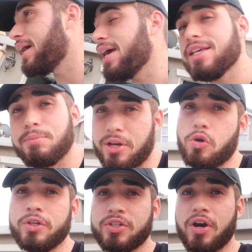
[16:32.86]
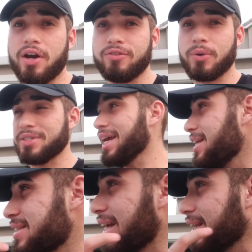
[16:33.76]
uh, it is my newest car, of course, and
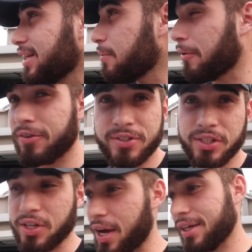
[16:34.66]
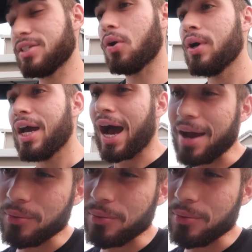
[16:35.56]
it's technically my first exotic. So I